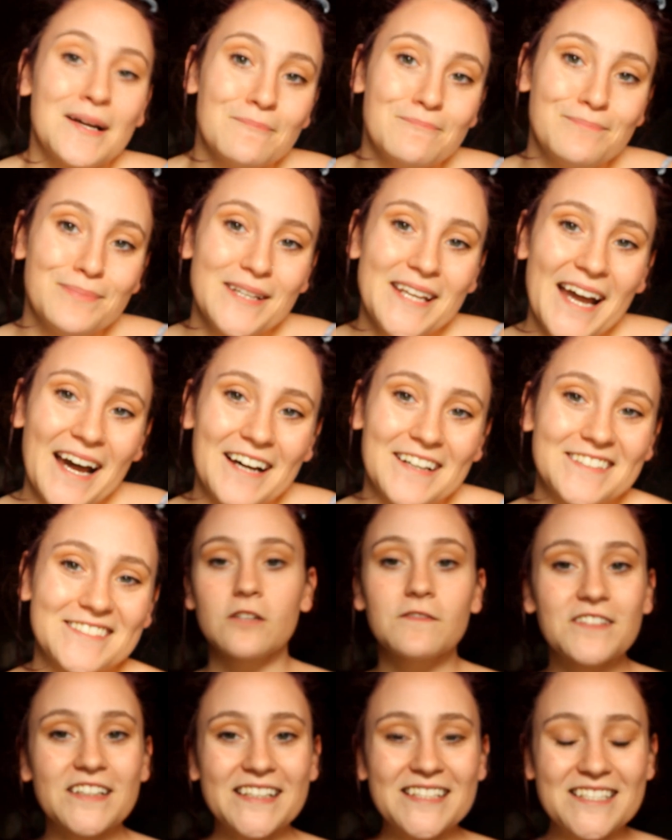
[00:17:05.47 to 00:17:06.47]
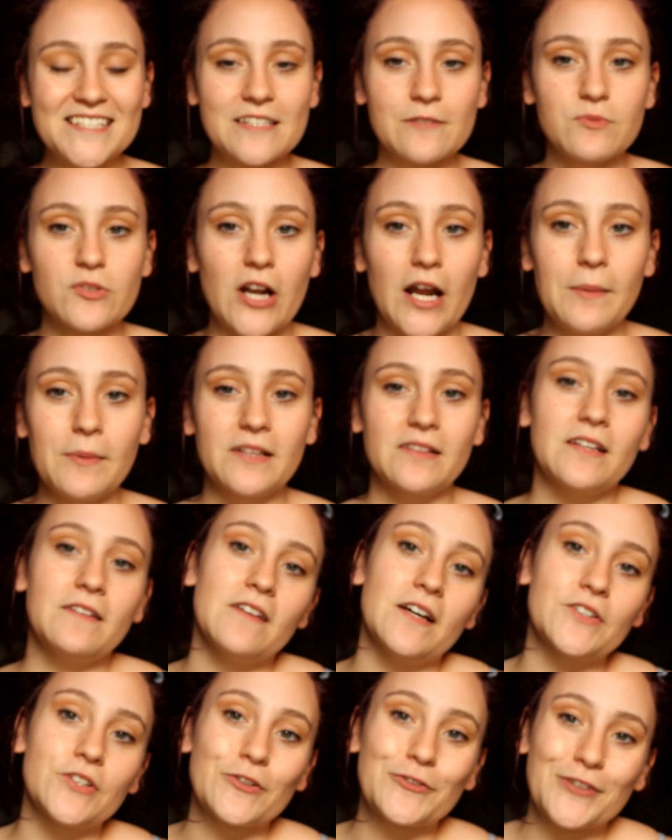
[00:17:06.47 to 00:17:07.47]
But yeah, don't forget to subscribe and leave
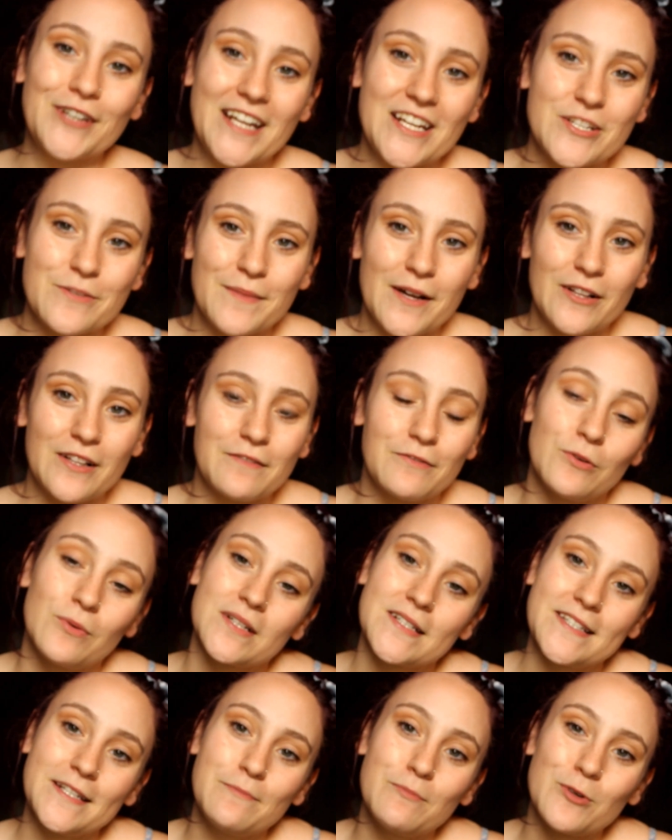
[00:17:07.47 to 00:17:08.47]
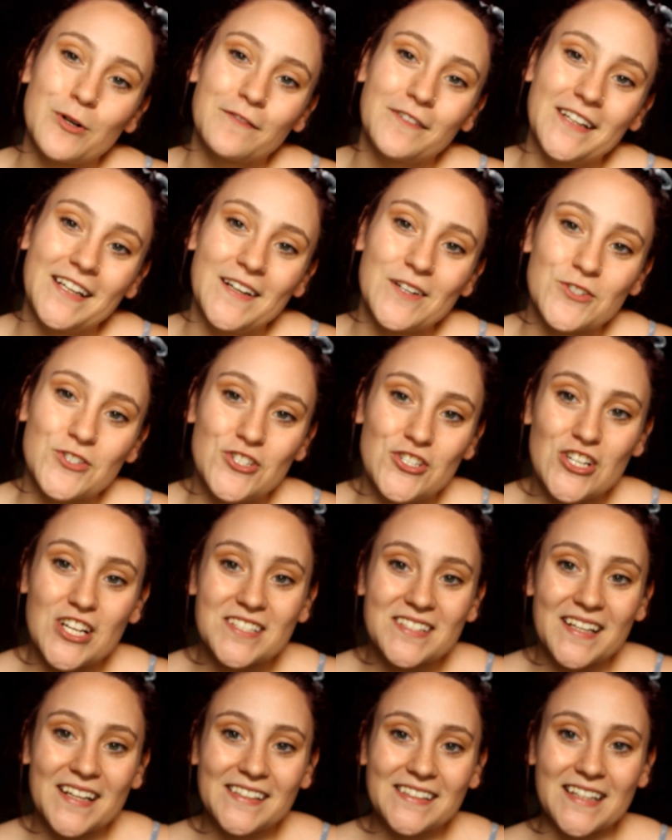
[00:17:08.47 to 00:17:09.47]
that notification bell if you want to see more videos
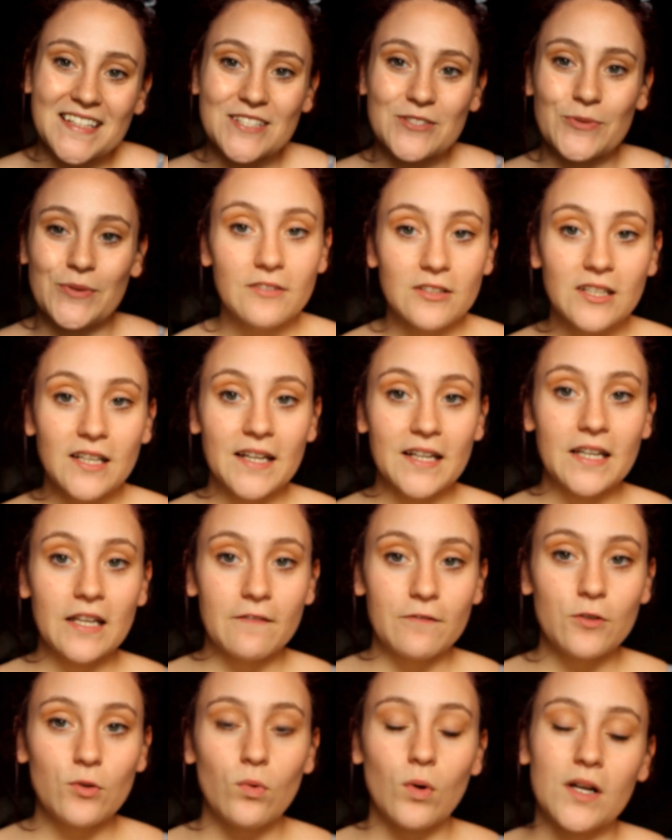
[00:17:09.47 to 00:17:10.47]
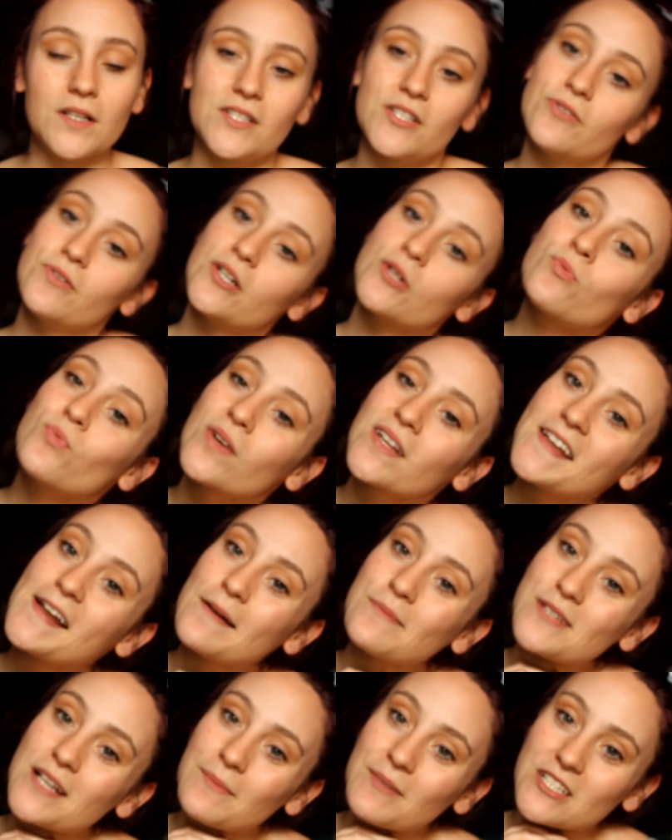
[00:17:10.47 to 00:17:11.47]
just like this one. Like if you want to, it really
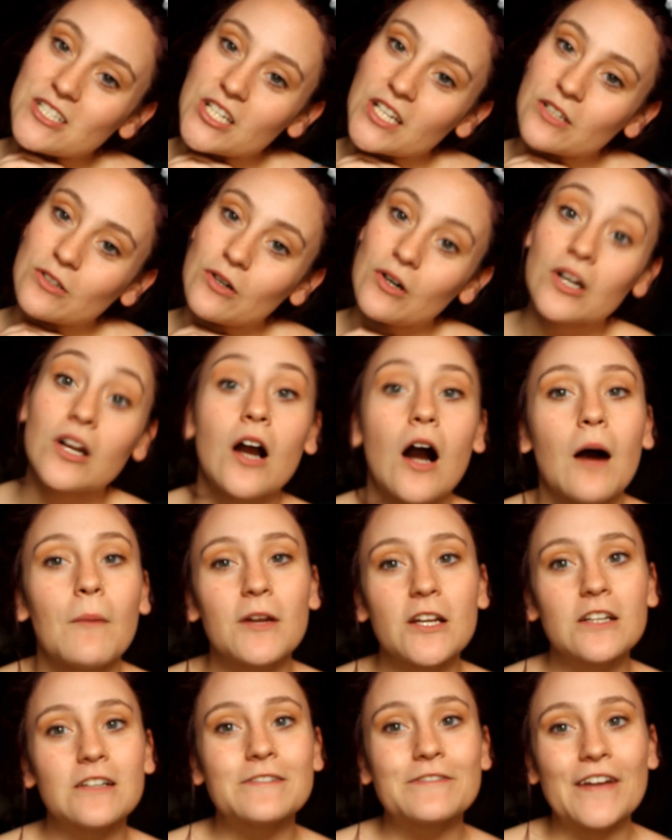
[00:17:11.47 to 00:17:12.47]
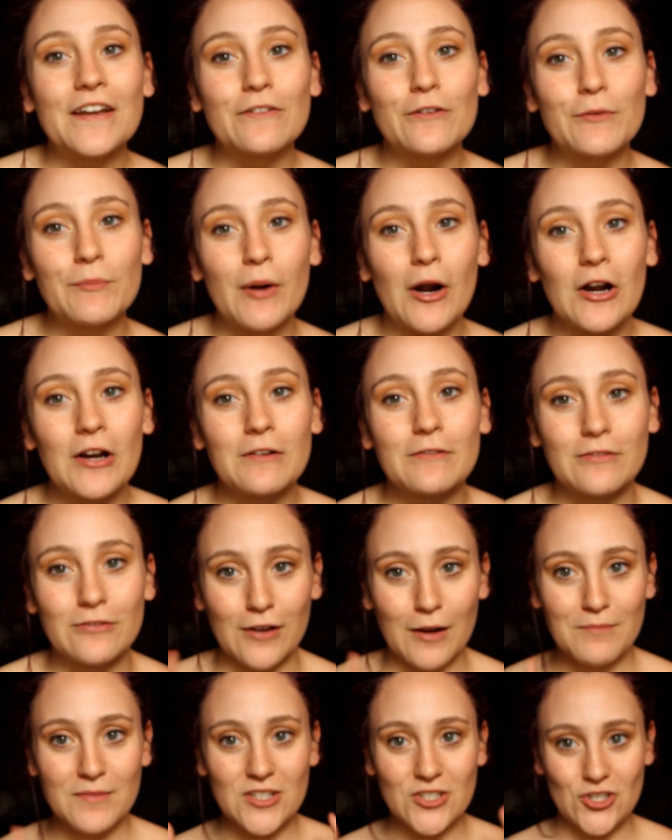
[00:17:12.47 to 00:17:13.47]
helps out my channel. And comment your favorite part
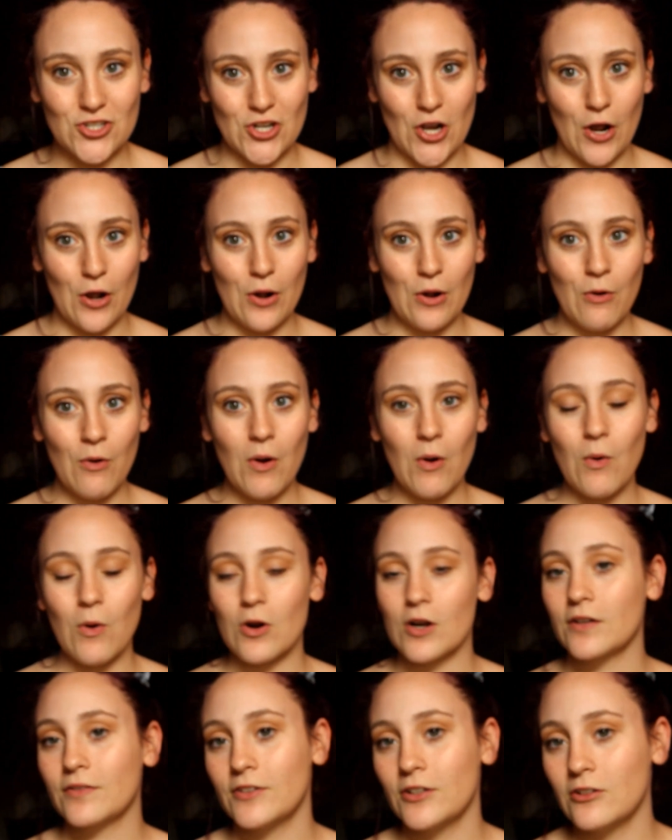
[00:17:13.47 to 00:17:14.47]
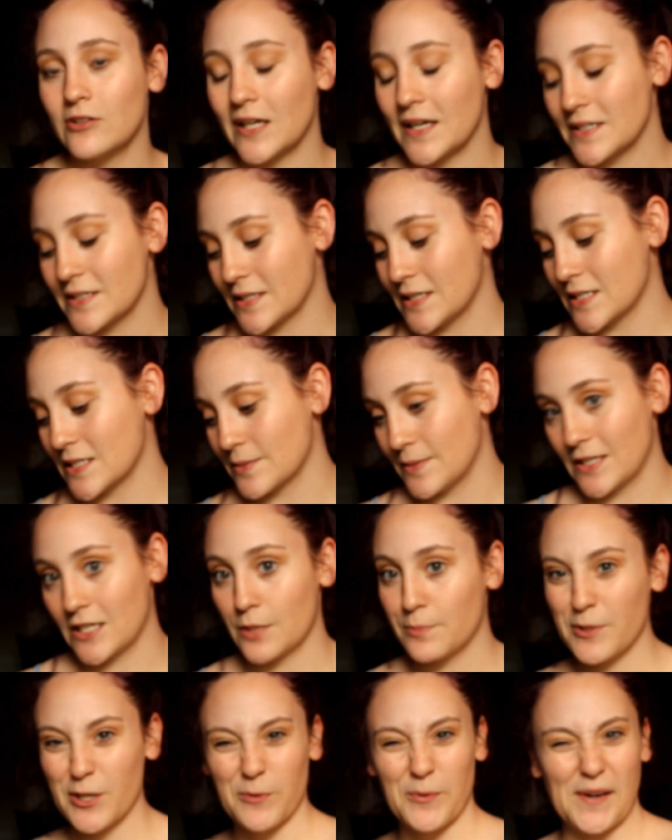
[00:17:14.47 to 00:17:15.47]
from the show, or if you liked this
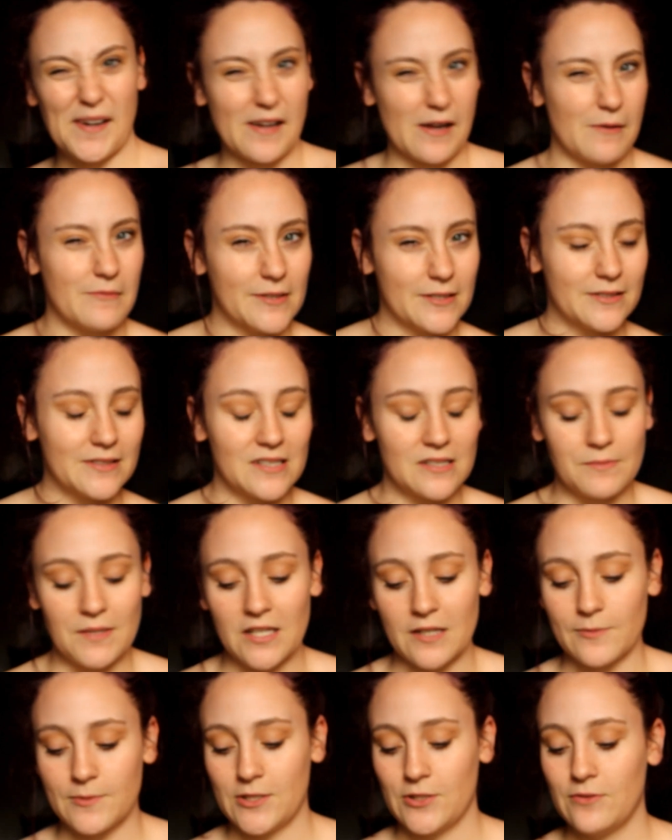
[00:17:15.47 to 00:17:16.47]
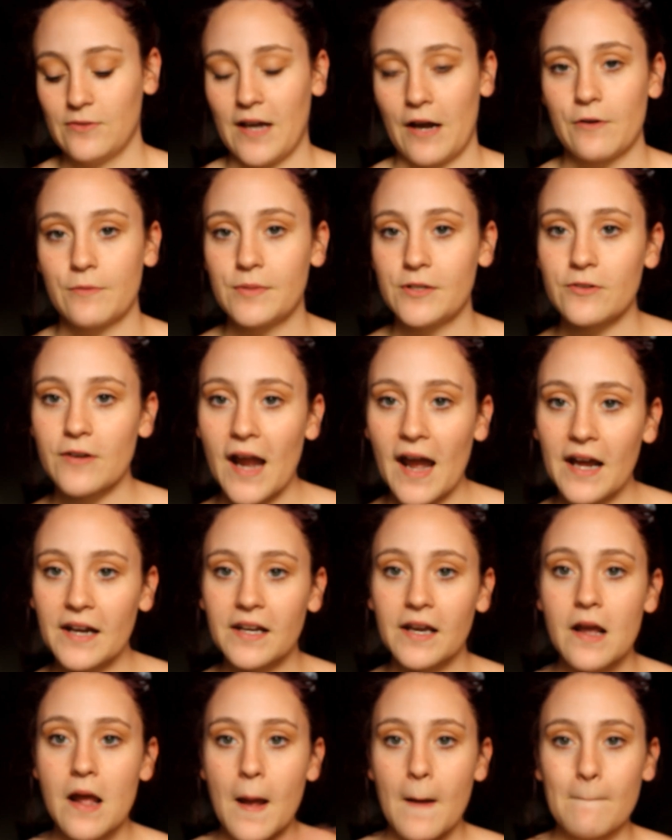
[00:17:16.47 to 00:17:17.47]
makeup and you want to comment on this makeup too, that would be
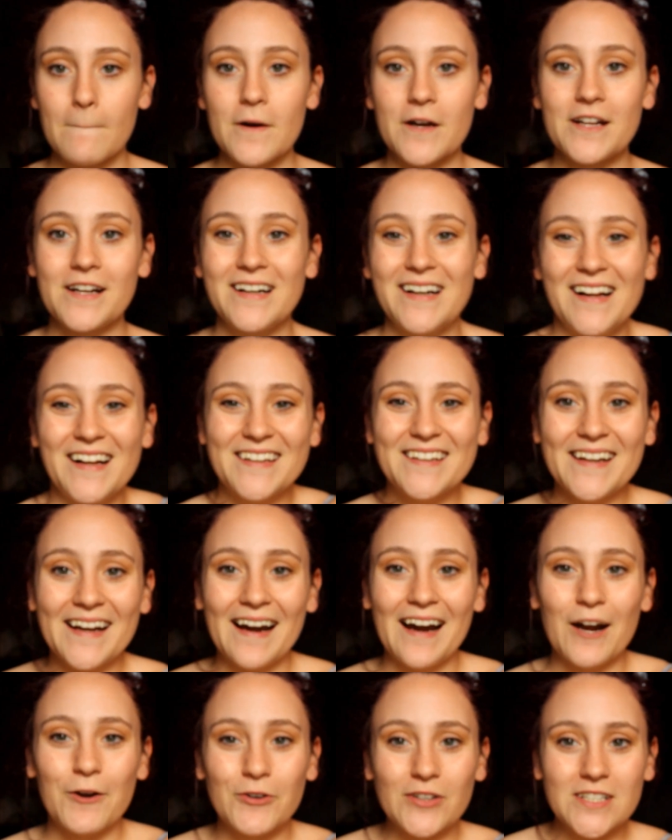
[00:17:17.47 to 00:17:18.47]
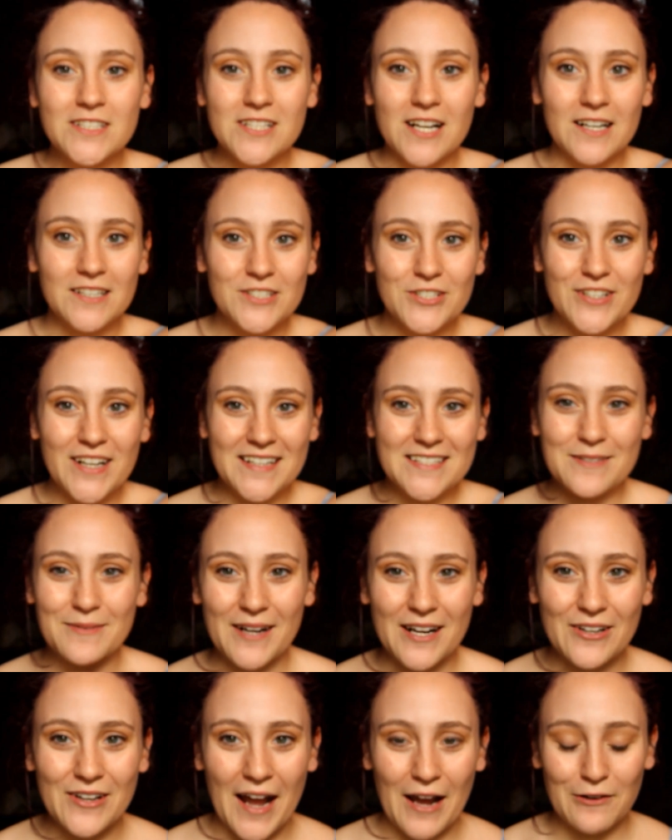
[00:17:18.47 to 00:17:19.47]
rad. But yeah, I want to talk to you guys
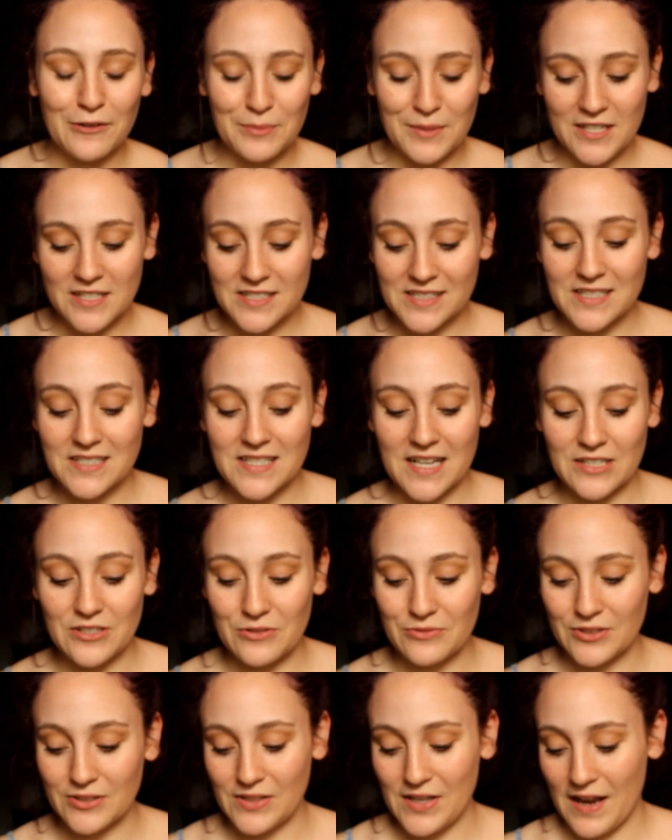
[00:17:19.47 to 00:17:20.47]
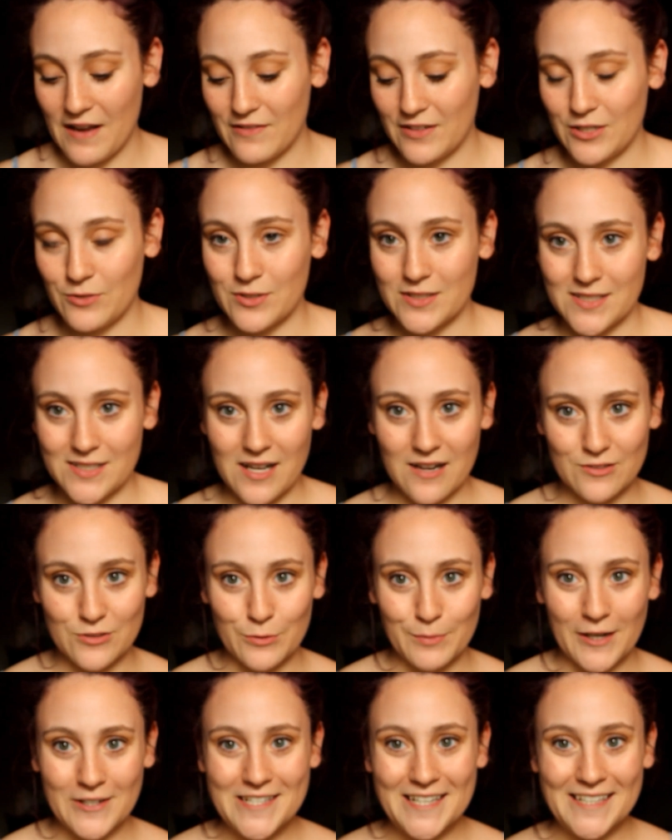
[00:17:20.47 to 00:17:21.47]
about outer banks because I don't really have anyone to talk to
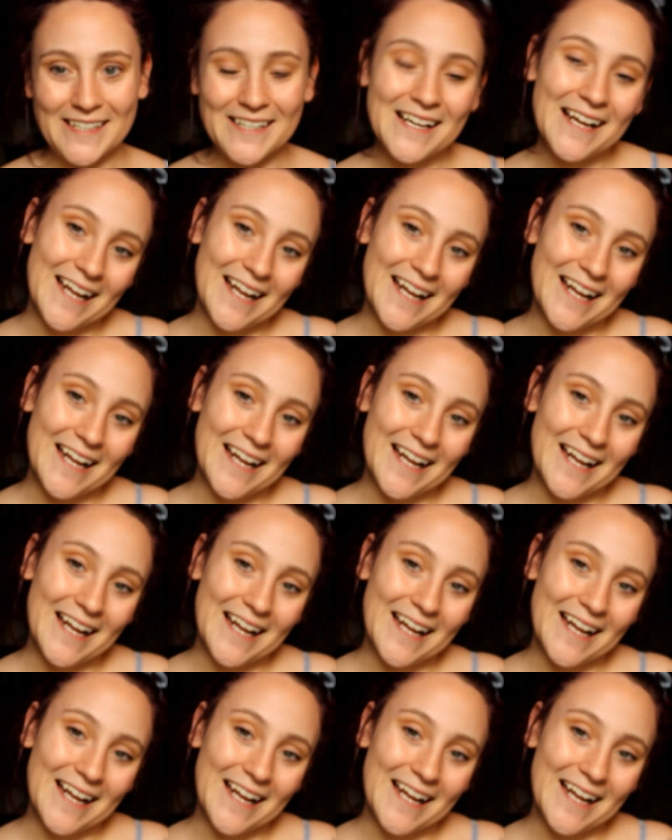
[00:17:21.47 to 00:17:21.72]
about it.